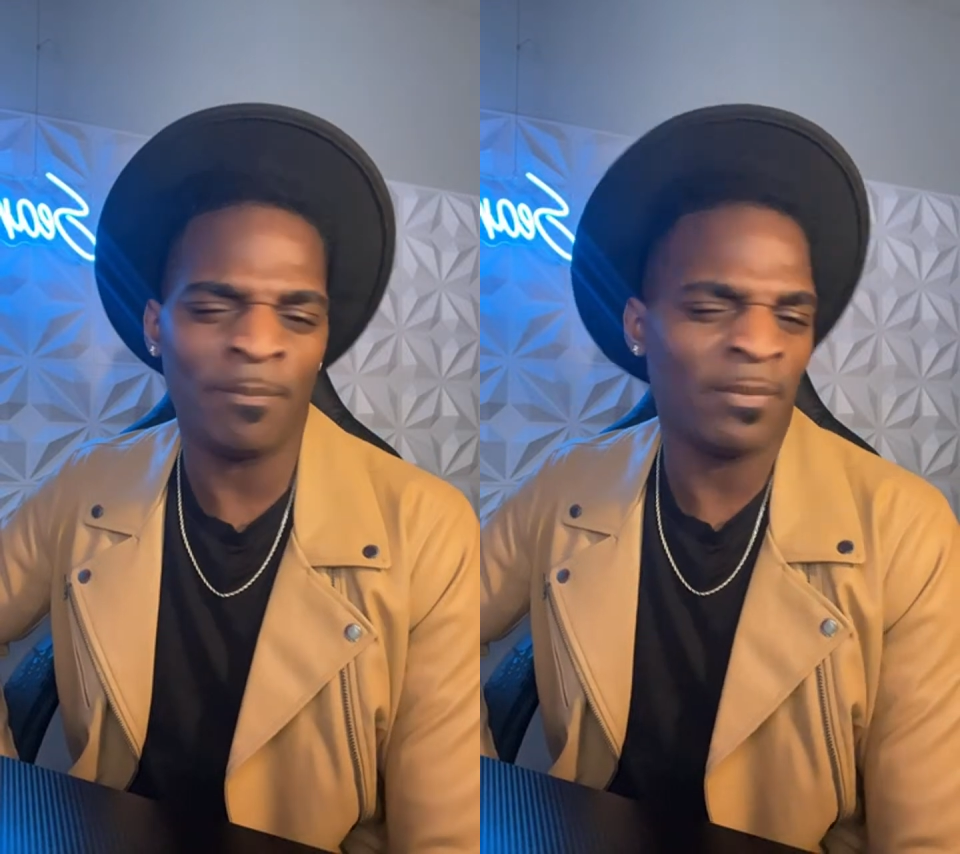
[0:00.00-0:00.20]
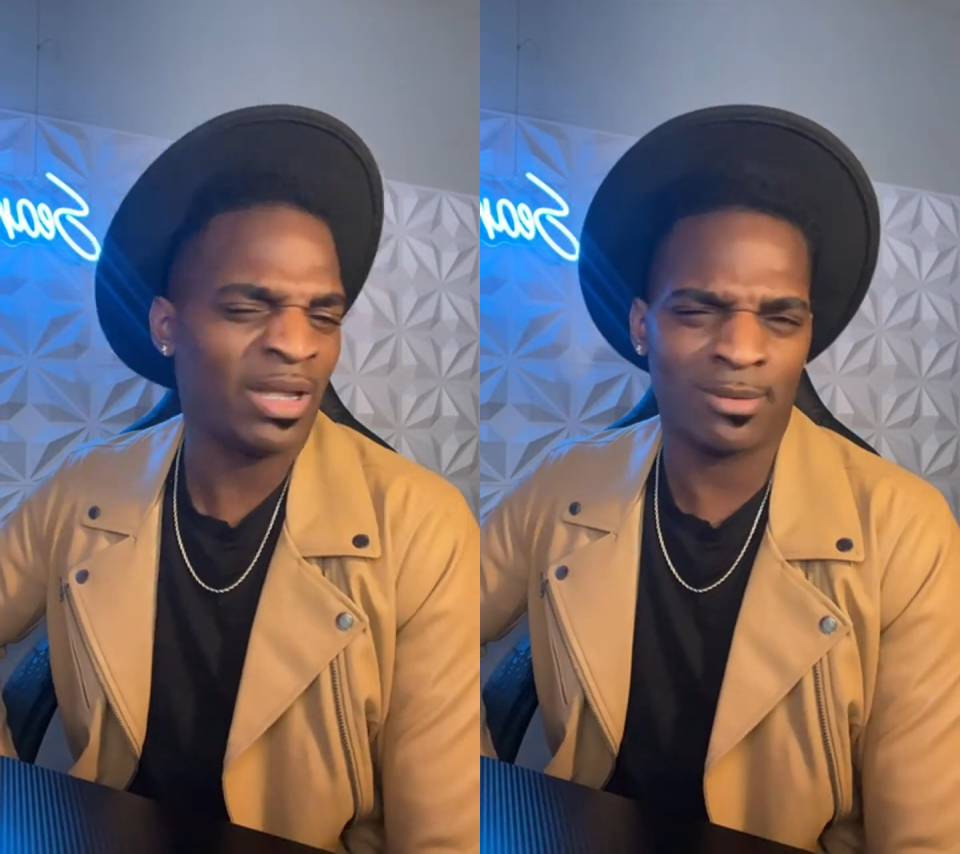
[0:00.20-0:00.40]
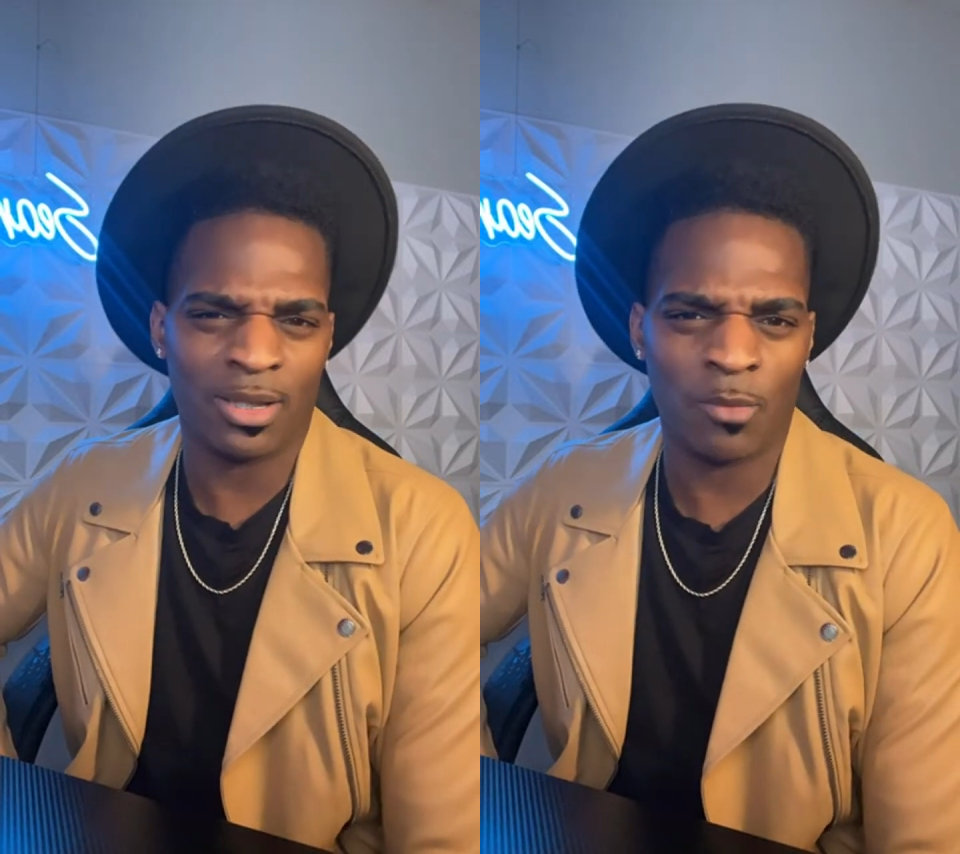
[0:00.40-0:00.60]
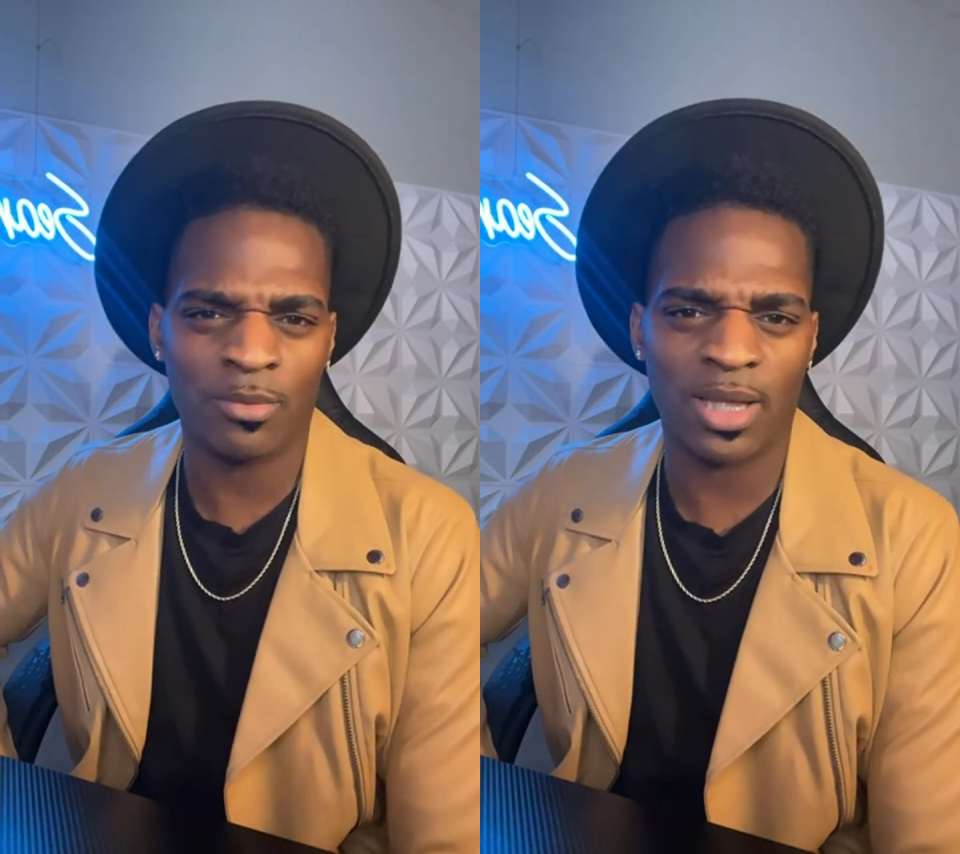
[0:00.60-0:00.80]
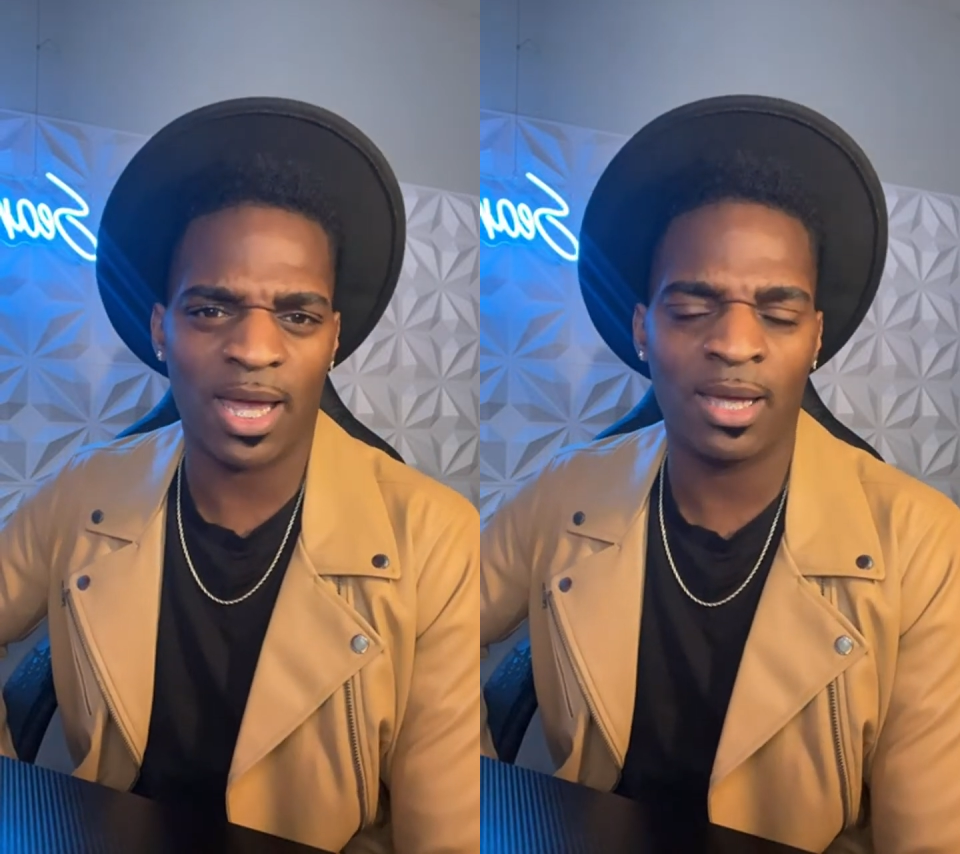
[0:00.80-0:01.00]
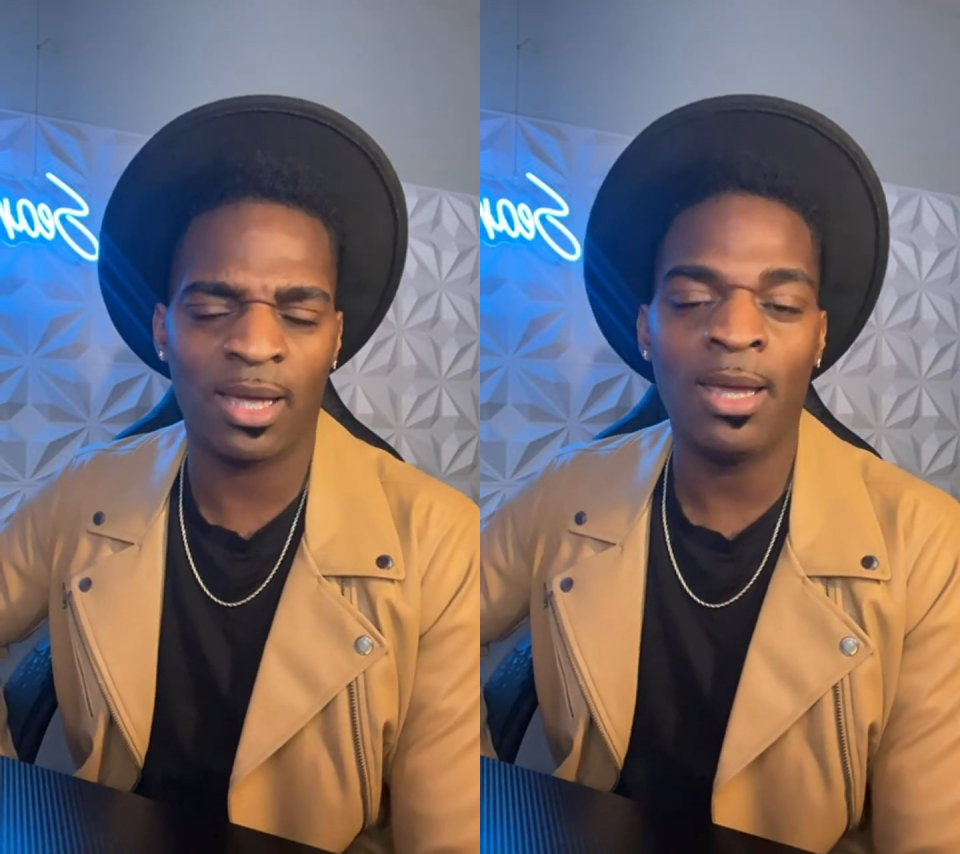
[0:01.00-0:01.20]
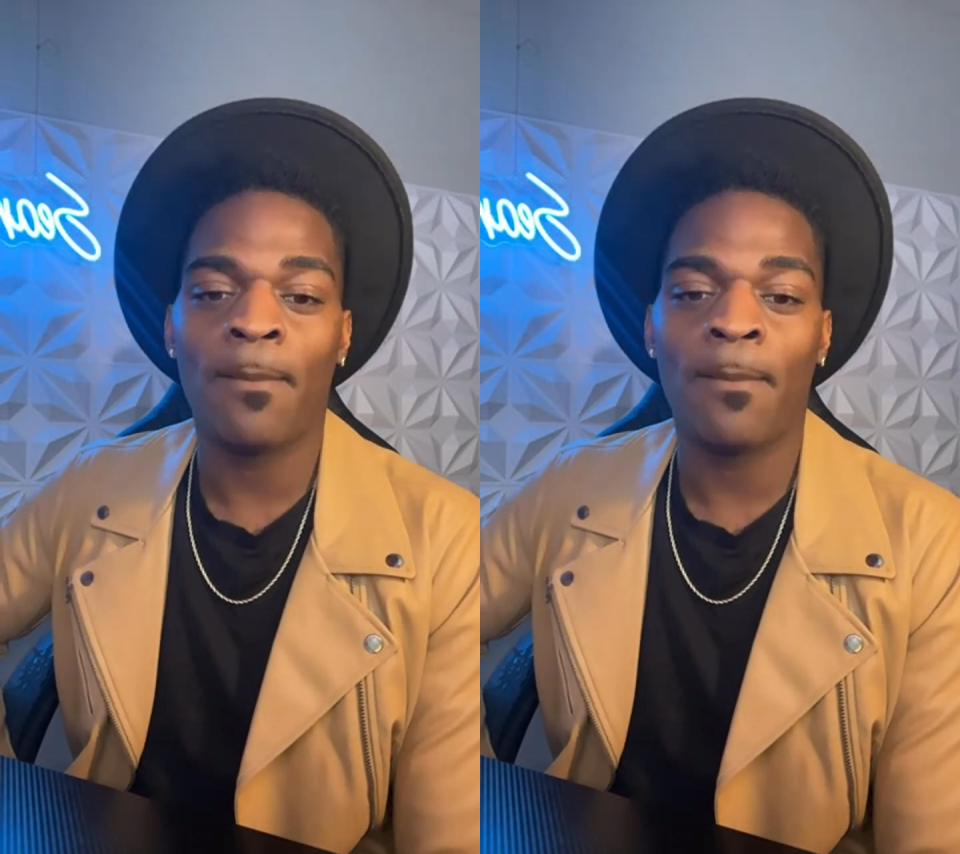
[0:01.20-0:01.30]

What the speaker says: There's nothing wrong with that.